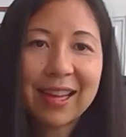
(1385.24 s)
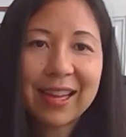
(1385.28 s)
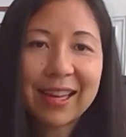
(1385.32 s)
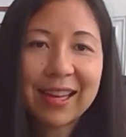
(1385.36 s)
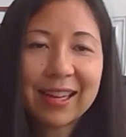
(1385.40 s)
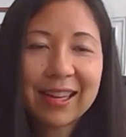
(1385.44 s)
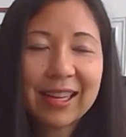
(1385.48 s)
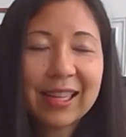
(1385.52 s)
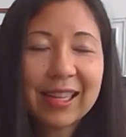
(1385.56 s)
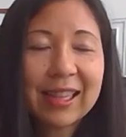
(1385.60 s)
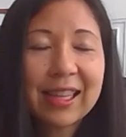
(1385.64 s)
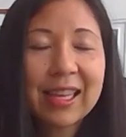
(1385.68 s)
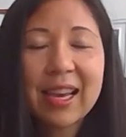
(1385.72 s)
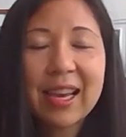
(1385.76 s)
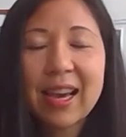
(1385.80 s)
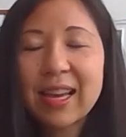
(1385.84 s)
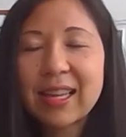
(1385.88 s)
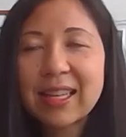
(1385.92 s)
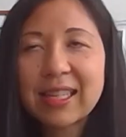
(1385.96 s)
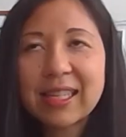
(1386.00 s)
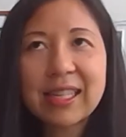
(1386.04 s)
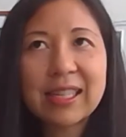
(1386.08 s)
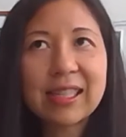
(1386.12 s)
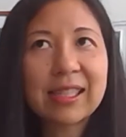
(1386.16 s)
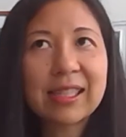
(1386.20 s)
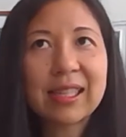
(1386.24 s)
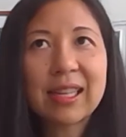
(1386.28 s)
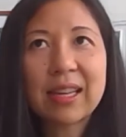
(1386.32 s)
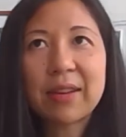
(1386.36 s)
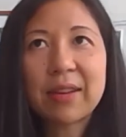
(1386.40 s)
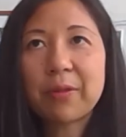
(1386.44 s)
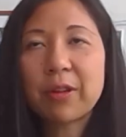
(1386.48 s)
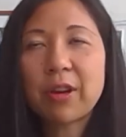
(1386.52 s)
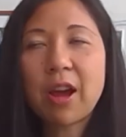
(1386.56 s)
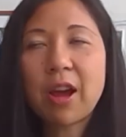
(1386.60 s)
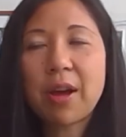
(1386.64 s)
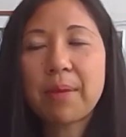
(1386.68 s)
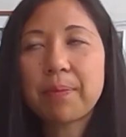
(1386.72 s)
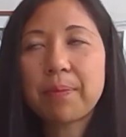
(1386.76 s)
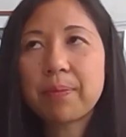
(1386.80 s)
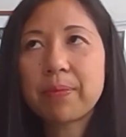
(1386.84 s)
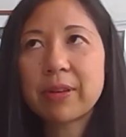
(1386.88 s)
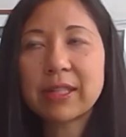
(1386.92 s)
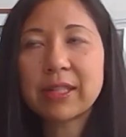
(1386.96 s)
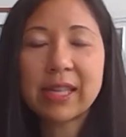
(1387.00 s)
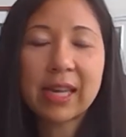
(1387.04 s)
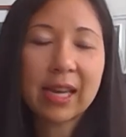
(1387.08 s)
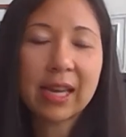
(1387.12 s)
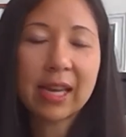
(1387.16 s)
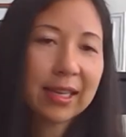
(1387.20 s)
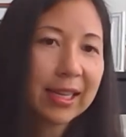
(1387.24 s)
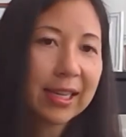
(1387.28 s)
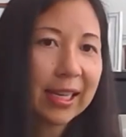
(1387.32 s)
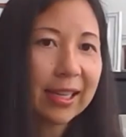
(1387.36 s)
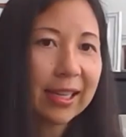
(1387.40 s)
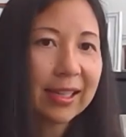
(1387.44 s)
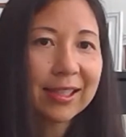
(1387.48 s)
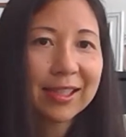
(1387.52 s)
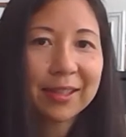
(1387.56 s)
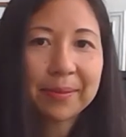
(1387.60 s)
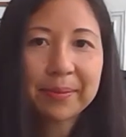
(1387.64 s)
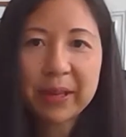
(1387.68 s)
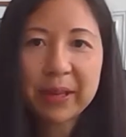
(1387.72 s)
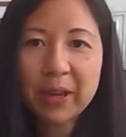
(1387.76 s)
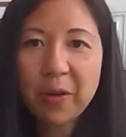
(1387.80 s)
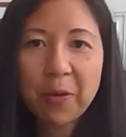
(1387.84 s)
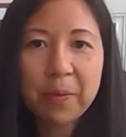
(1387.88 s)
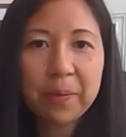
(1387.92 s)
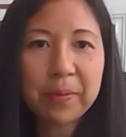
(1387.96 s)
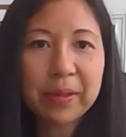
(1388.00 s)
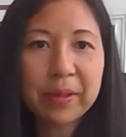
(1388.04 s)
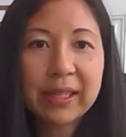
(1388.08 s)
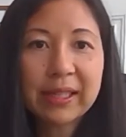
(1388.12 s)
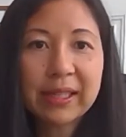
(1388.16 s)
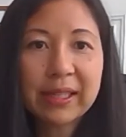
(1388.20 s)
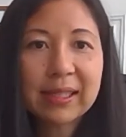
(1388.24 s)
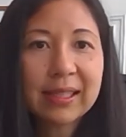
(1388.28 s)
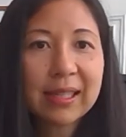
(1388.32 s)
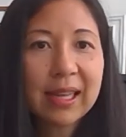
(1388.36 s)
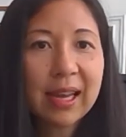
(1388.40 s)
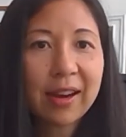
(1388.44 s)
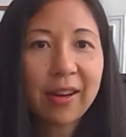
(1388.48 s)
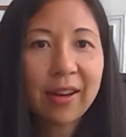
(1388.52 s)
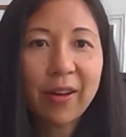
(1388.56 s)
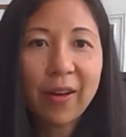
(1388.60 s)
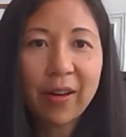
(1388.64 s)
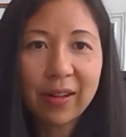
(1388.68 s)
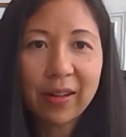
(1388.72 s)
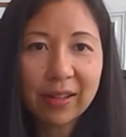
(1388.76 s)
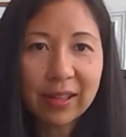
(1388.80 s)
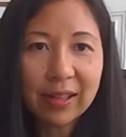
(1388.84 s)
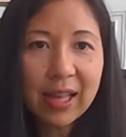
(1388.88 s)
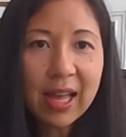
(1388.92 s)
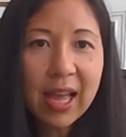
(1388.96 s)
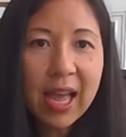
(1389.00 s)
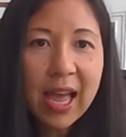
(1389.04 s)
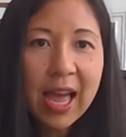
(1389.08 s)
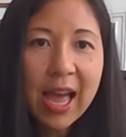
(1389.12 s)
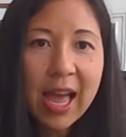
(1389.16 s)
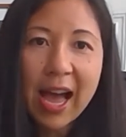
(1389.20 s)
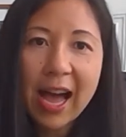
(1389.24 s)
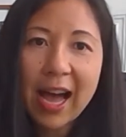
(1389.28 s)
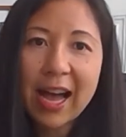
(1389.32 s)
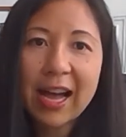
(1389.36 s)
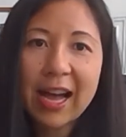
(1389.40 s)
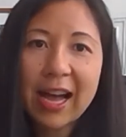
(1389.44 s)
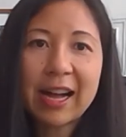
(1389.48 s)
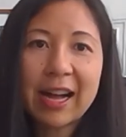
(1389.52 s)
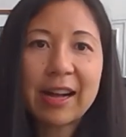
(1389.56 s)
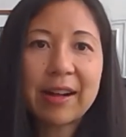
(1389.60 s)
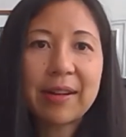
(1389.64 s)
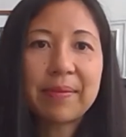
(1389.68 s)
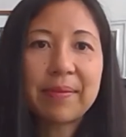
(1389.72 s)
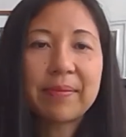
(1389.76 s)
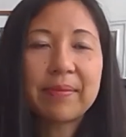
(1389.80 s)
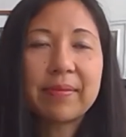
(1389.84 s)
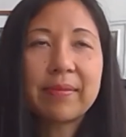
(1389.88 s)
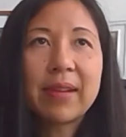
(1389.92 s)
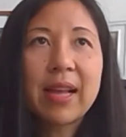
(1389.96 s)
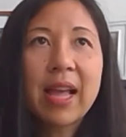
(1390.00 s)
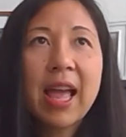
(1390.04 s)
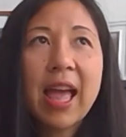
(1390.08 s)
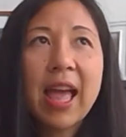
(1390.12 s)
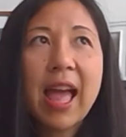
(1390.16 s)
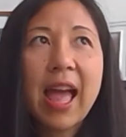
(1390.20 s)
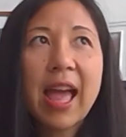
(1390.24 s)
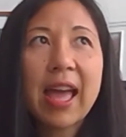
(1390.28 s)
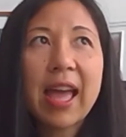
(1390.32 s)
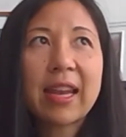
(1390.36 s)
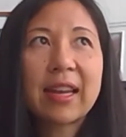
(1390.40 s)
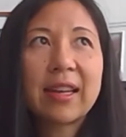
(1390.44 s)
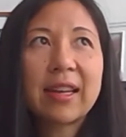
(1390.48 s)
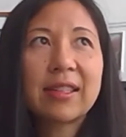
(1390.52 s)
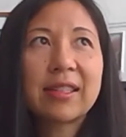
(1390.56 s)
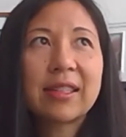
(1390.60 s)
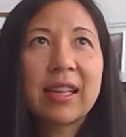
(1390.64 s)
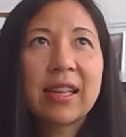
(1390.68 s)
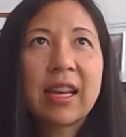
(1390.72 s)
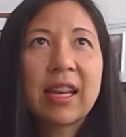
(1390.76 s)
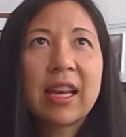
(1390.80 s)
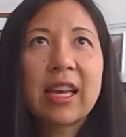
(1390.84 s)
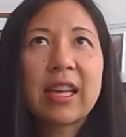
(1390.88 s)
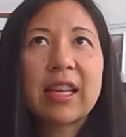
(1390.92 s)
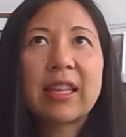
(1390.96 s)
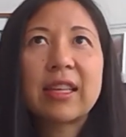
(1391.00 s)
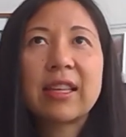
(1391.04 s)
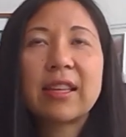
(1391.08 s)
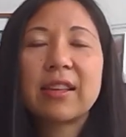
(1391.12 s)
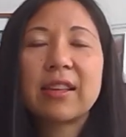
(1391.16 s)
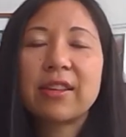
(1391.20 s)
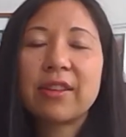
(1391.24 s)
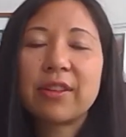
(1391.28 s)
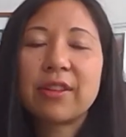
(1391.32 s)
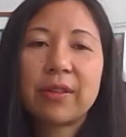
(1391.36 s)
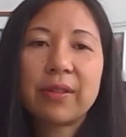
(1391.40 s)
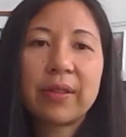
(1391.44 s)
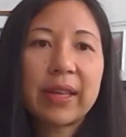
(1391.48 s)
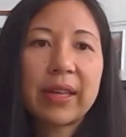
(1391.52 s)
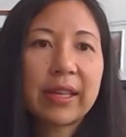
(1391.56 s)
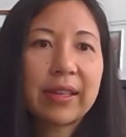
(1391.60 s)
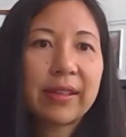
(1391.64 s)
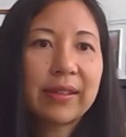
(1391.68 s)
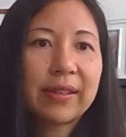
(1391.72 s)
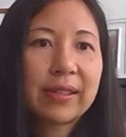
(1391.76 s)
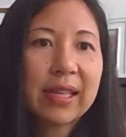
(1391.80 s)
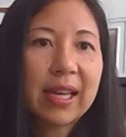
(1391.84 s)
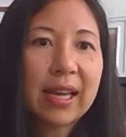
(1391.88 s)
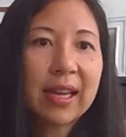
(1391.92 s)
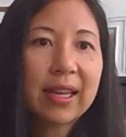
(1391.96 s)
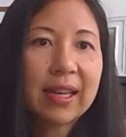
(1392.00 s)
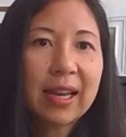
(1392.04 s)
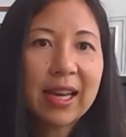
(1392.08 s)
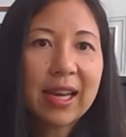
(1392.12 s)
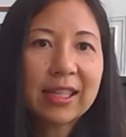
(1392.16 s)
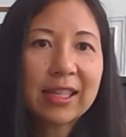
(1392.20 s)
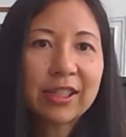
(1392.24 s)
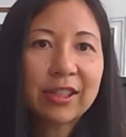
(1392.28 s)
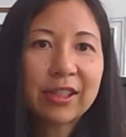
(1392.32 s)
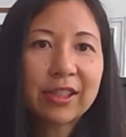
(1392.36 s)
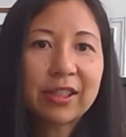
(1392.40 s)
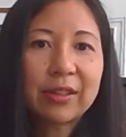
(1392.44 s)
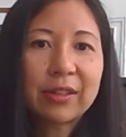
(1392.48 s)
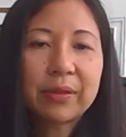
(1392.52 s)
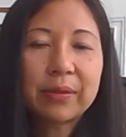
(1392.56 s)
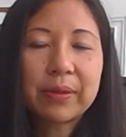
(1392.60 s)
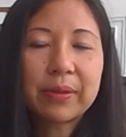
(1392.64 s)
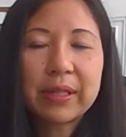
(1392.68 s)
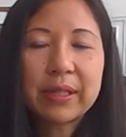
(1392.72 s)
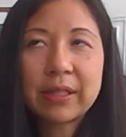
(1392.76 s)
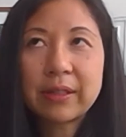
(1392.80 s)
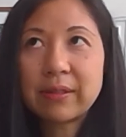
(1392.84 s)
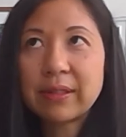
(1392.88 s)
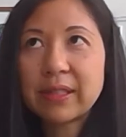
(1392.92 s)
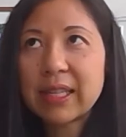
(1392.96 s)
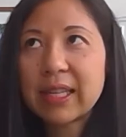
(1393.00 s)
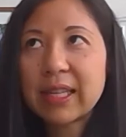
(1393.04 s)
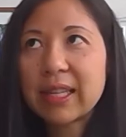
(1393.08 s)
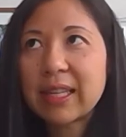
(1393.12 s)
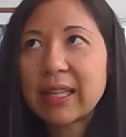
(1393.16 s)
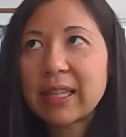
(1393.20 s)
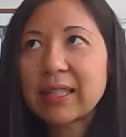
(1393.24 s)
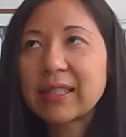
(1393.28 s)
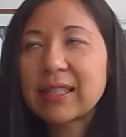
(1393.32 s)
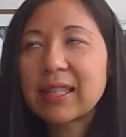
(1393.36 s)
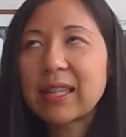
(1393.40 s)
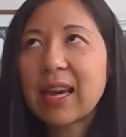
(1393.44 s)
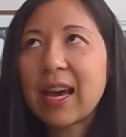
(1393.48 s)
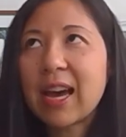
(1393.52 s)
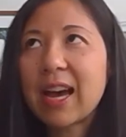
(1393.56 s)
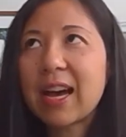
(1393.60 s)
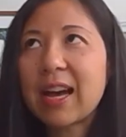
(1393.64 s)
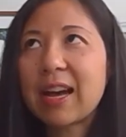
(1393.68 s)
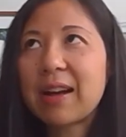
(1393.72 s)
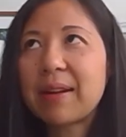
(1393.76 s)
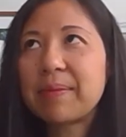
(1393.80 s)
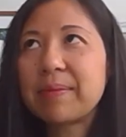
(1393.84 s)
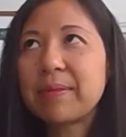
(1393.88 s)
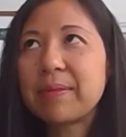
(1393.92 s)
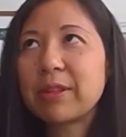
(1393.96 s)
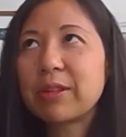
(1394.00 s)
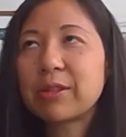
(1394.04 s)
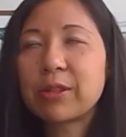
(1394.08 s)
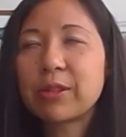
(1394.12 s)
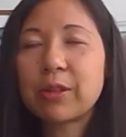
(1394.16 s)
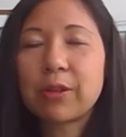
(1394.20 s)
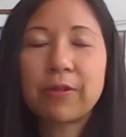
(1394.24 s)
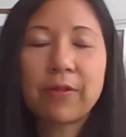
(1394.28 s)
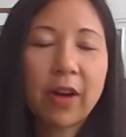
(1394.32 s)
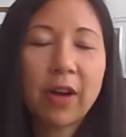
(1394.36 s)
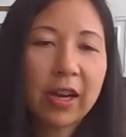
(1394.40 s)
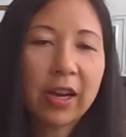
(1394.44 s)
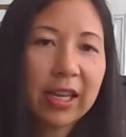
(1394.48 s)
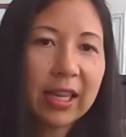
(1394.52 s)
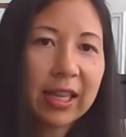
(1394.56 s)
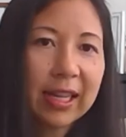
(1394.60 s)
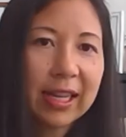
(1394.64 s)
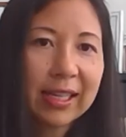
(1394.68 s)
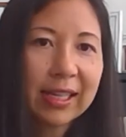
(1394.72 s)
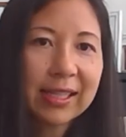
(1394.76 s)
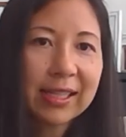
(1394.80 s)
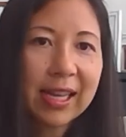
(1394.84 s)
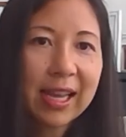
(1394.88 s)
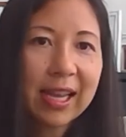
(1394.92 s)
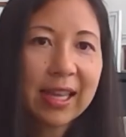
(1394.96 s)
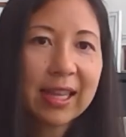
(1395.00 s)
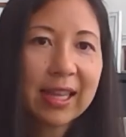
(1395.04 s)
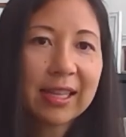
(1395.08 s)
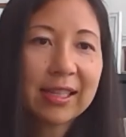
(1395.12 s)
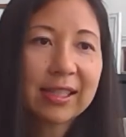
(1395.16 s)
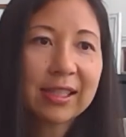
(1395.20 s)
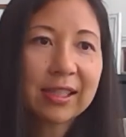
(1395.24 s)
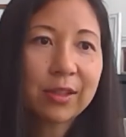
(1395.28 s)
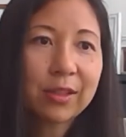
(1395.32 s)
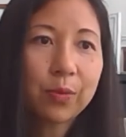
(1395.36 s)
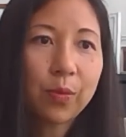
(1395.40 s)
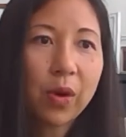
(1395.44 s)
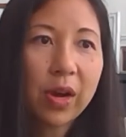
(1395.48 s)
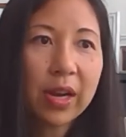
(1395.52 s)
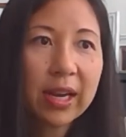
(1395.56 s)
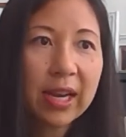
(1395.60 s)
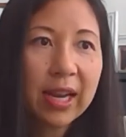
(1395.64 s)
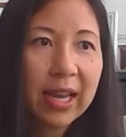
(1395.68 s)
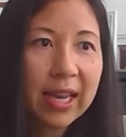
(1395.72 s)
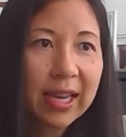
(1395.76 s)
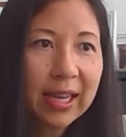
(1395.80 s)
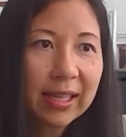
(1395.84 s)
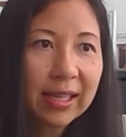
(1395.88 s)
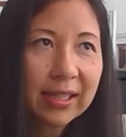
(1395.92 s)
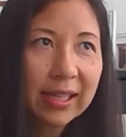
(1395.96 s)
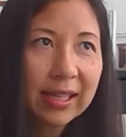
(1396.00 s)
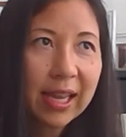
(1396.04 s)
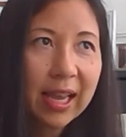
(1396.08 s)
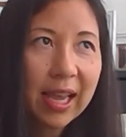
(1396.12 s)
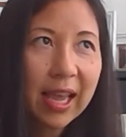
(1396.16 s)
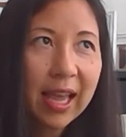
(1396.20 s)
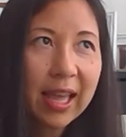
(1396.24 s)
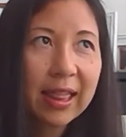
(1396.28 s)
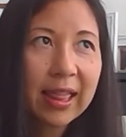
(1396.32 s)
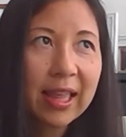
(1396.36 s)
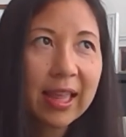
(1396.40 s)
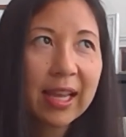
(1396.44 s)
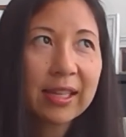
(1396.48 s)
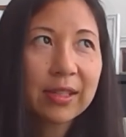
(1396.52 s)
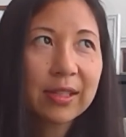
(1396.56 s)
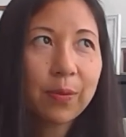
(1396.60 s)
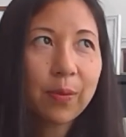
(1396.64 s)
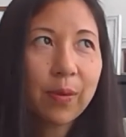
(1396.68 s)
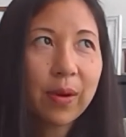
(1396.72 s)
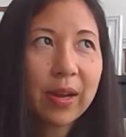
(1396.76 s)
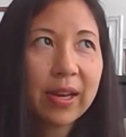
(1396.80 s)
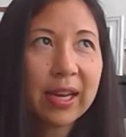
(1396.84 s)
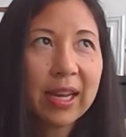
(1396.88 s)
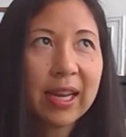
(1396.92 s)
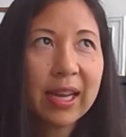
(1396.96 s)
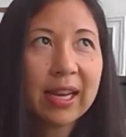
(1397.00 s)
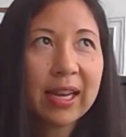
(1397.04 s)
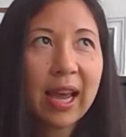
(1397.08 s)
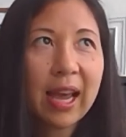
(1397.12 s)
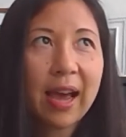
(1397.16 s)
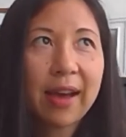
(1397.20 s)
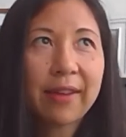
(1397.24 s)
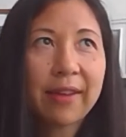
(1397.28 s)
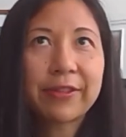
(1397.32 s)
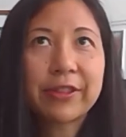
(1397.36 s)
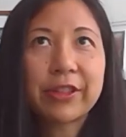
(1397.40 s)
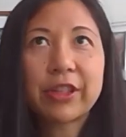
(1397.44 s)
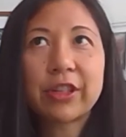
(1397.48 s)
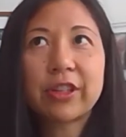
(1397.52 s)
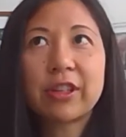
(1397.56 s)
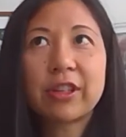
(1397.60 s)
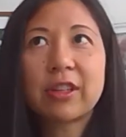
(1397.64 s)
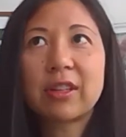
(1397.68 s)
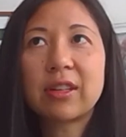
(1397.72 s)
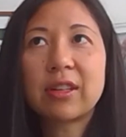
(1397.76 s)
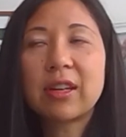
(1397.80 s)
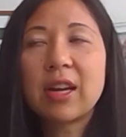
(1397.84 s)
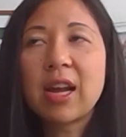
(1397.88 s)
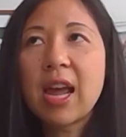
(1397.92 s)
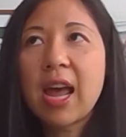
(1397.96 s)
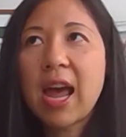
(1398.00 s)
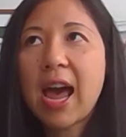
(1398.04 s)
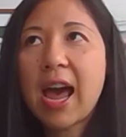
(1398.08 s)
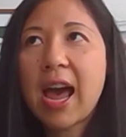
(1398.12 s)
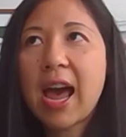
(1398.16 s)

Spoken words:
and the idea is that we're not pretending to be homeless at all. And like you said, Nigel, when you did it, you're so foggy the next day, and that's just one night. And that's one night after